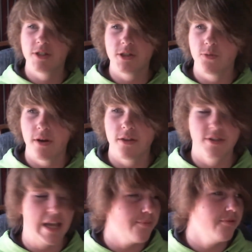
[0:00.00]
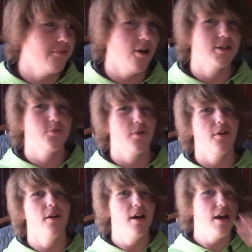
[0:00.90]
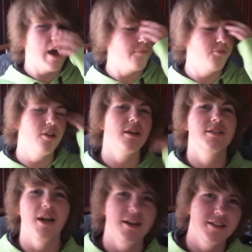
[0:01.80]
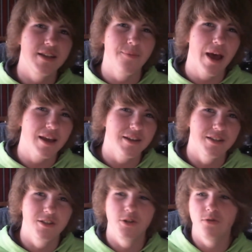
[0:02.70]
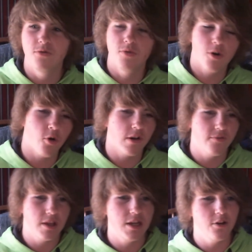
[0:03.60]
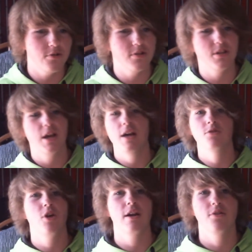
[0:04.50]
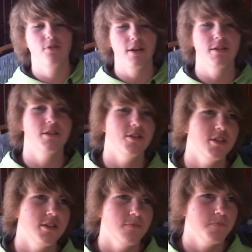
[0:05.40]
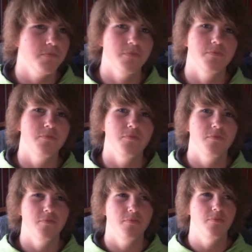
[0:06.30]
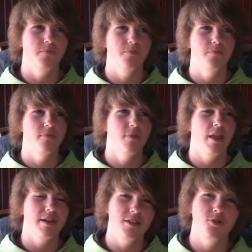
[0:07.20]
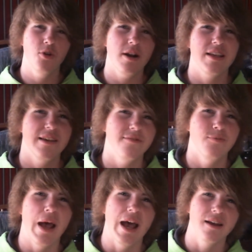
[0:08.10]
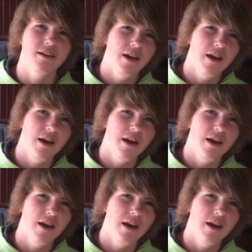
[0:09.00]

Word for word: was just one of those happy vlogs where I'm really excited to get back into recording videos, trying new things, and just, like, just trying to give back